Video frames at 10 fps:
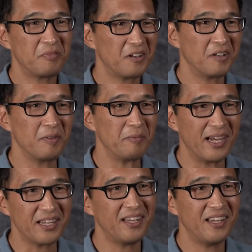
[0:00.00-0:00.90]
called me
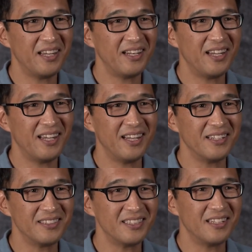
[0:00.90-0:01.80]
back in
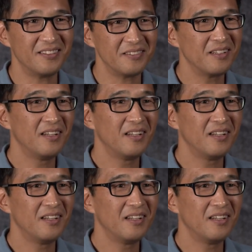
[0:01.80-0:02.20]
and said,